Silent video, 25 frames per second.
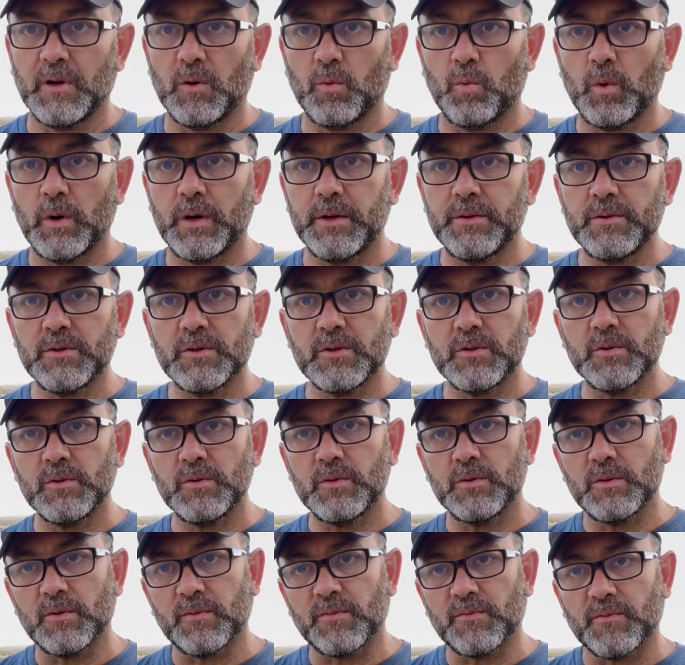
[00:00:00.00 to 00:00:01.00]
one
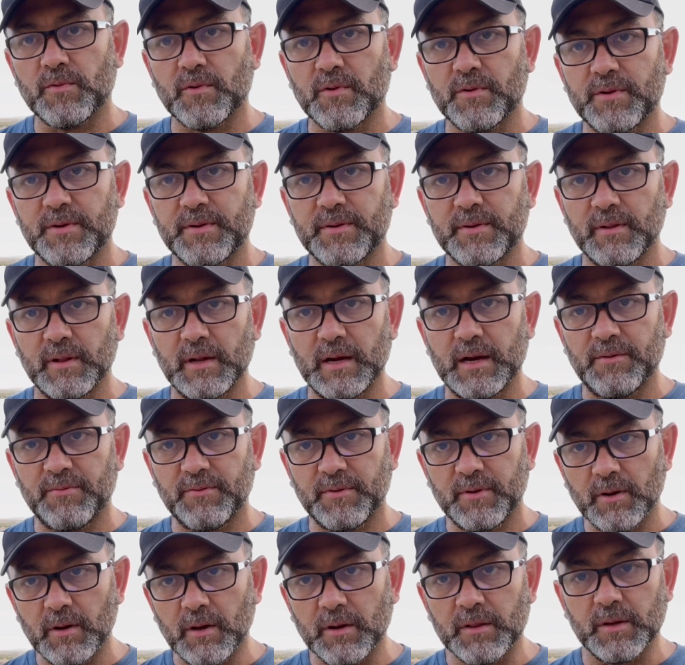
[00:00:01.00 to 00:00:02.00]
to the furthest
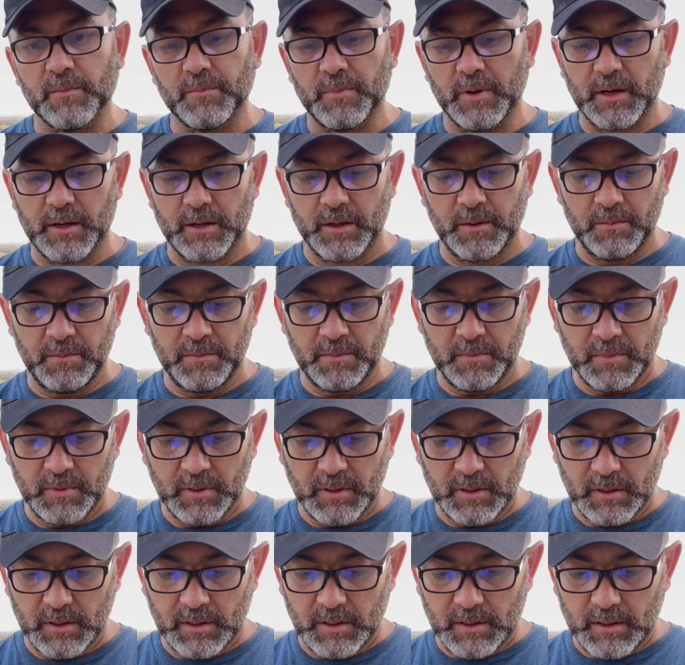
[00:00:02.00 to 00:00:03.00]
left on the bottom,
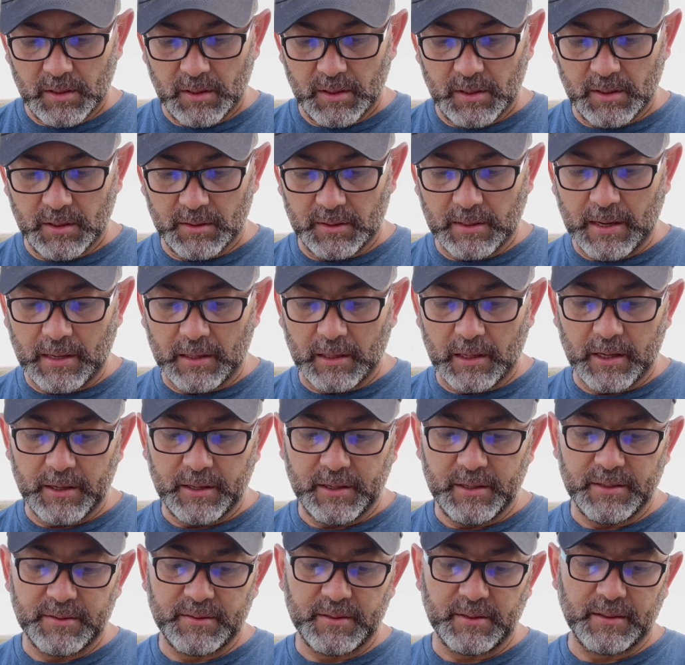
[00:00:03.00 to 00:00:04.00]
that lot
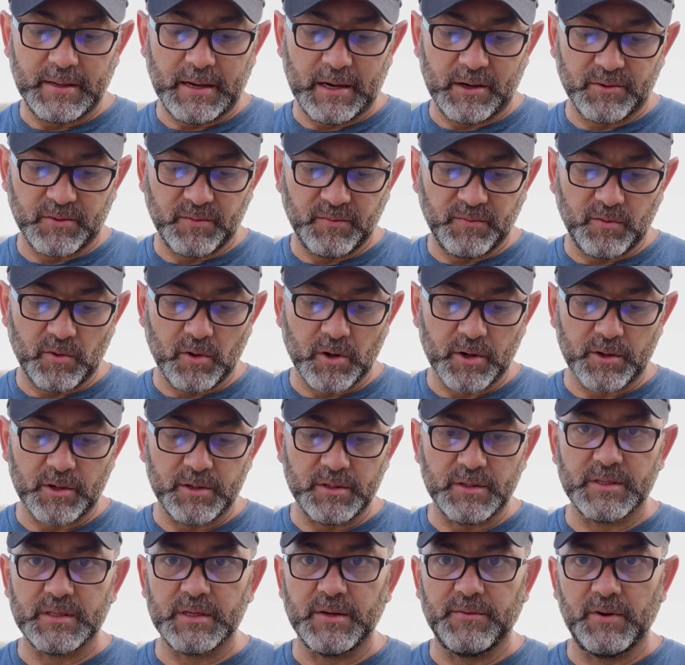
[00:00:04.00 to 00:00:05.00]
is
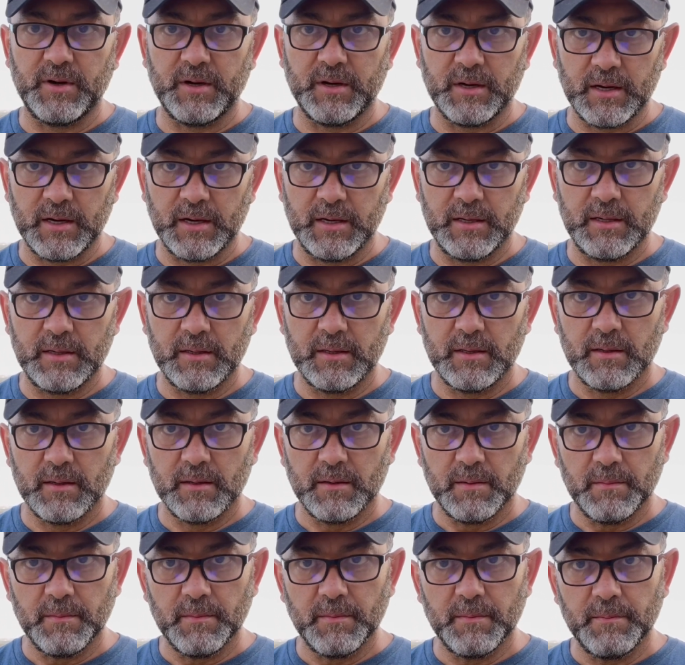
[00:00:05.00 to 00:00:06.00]
1,479
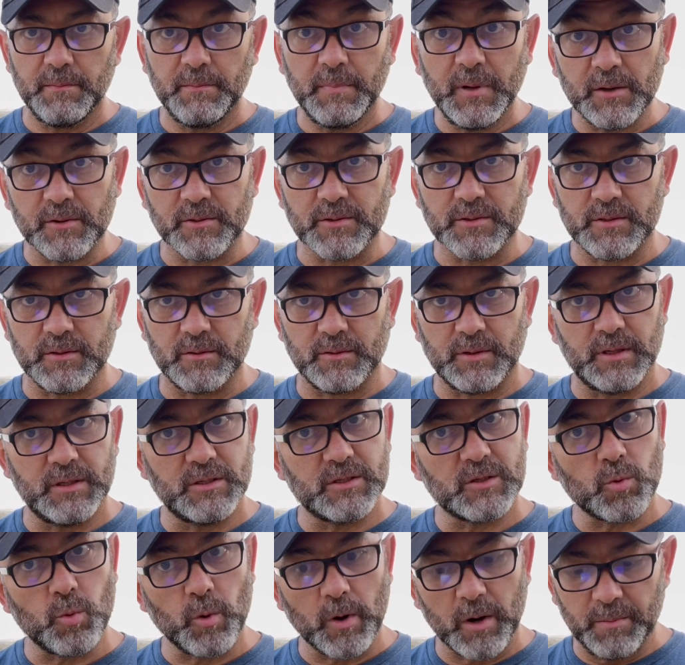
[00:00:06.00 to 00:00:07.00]
meters, okay,
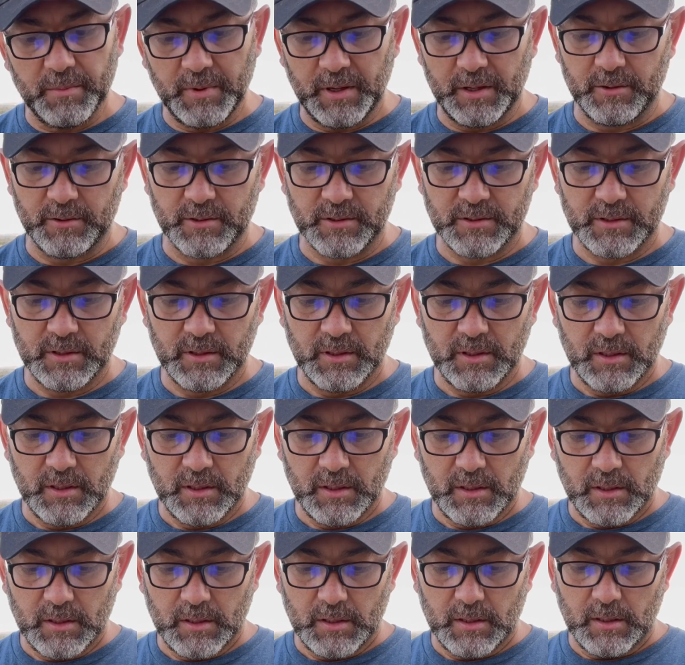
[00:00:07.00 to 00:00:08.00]
square meters,
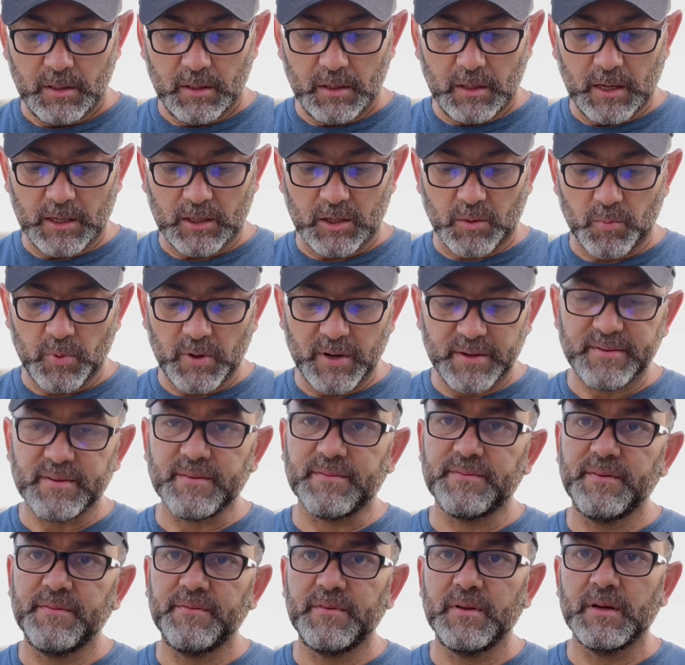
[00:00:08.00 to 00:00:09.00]
at the price of
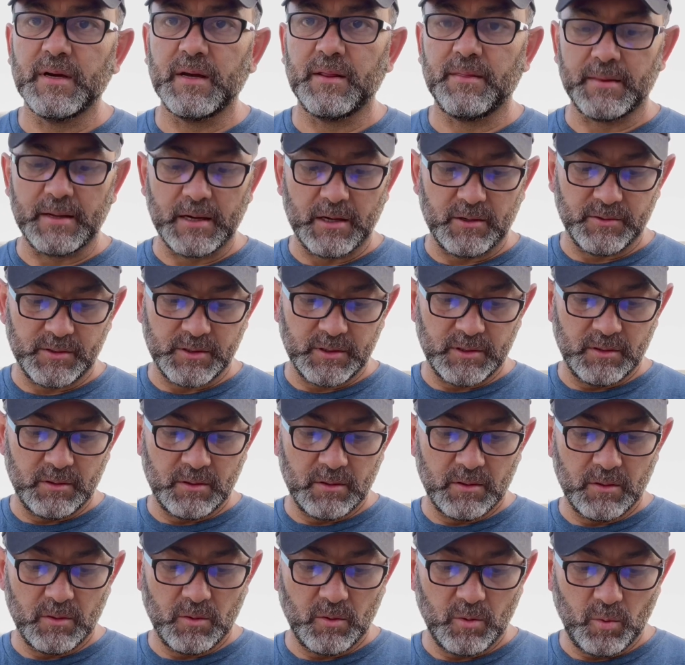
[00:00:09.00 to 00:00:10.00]

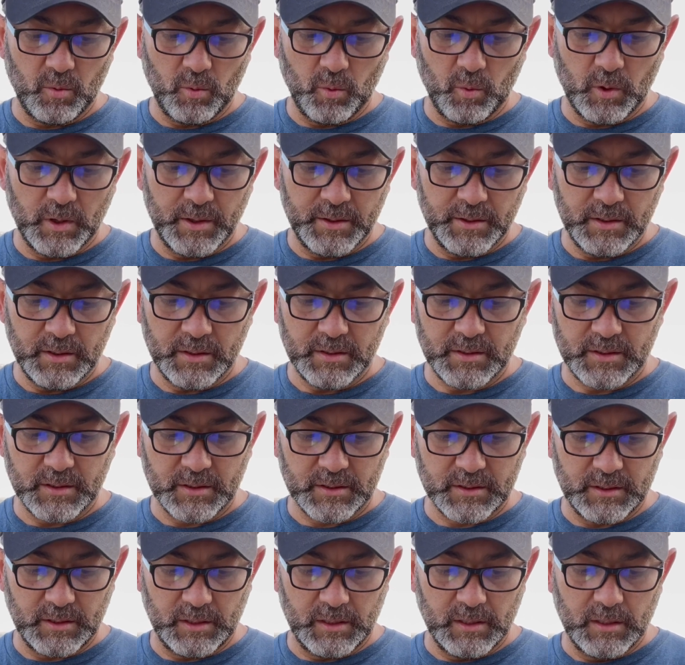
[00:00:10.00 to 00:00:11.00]

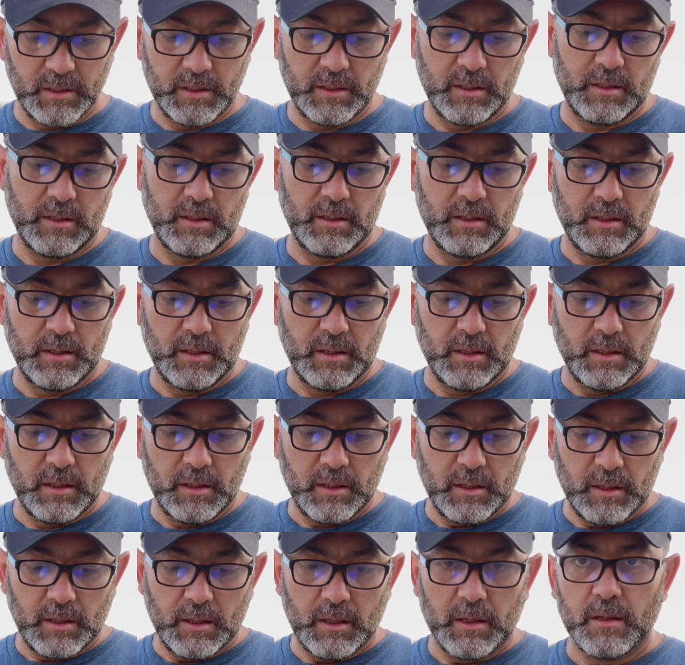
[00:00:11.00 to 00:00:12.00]
$59,160.
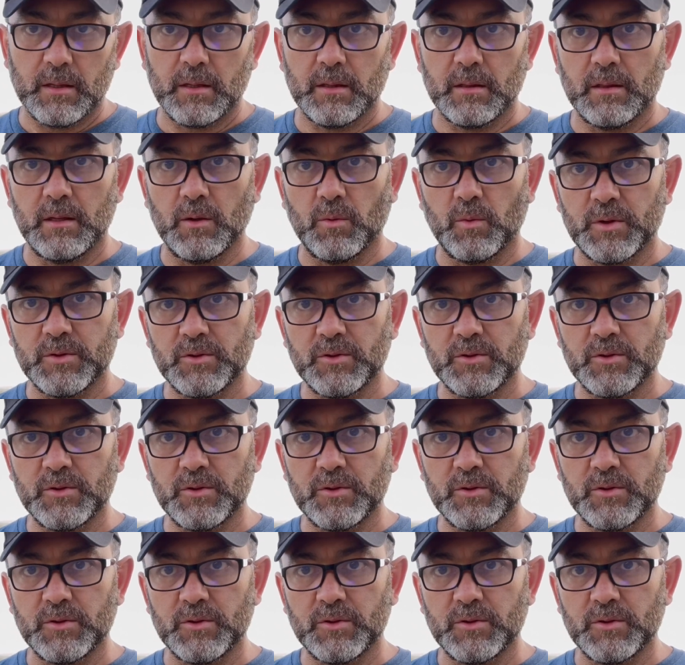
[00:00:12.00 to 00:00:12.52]
The one